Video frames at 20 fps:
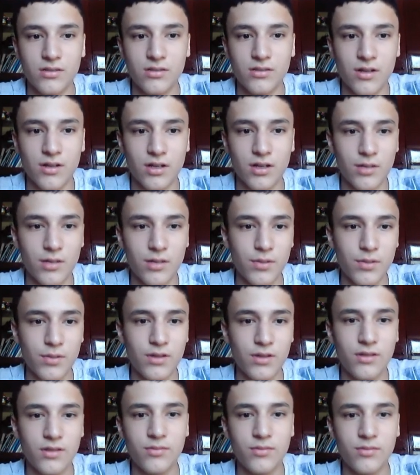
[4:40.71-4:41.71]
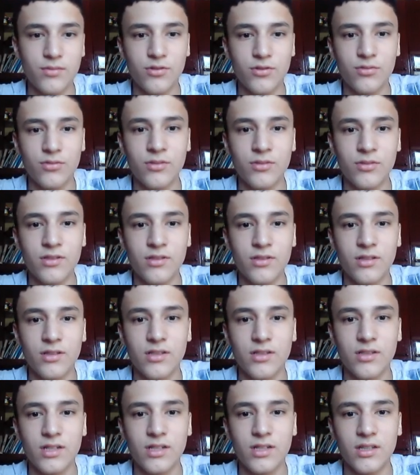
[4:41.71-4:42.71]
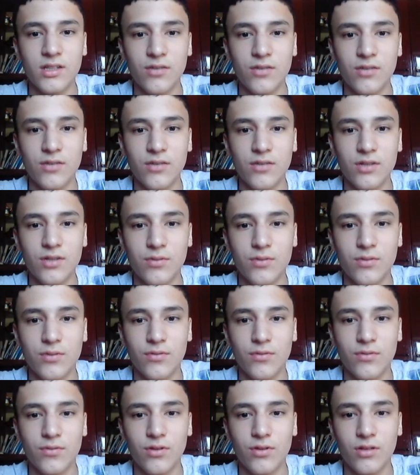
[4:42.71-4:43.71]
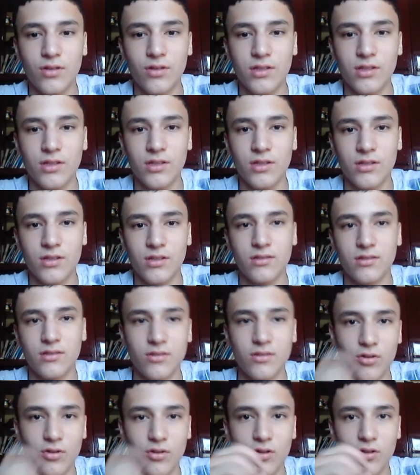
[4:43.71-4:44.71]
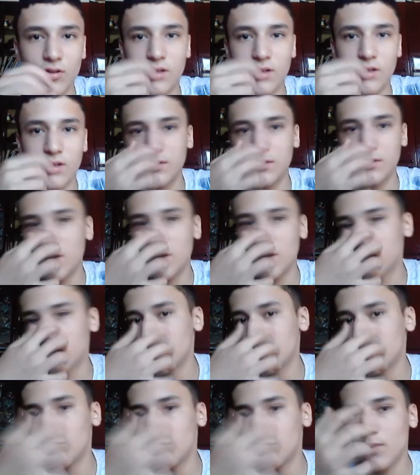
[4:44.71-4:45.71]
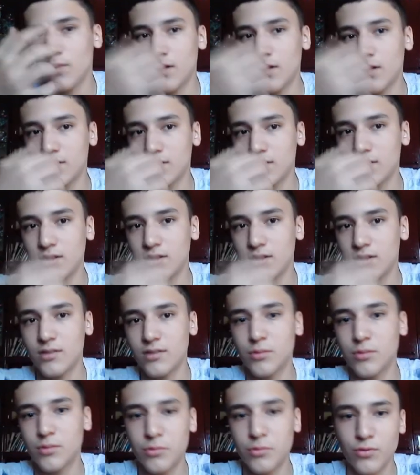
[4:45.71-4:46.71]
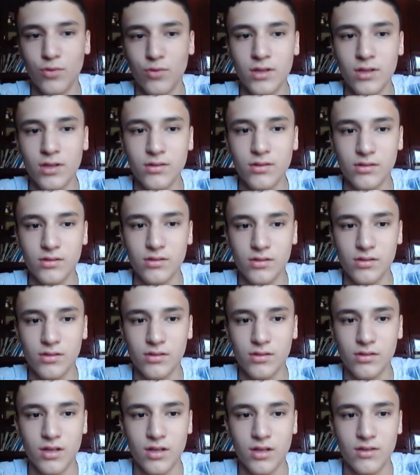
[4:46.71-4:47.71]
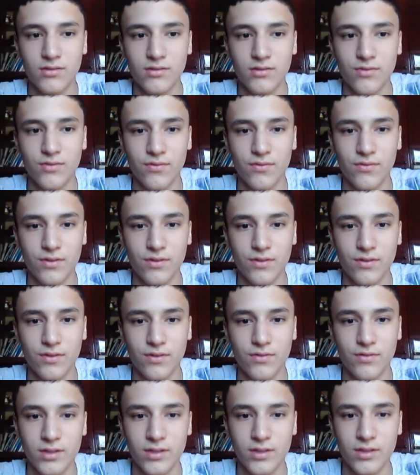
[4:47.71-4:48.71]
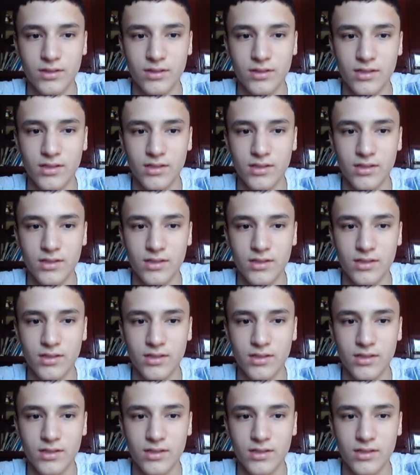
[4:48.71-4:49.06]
Repeat these measurements and take an average before calculating this. So it's same as experiment 1, last 5, 5, and 6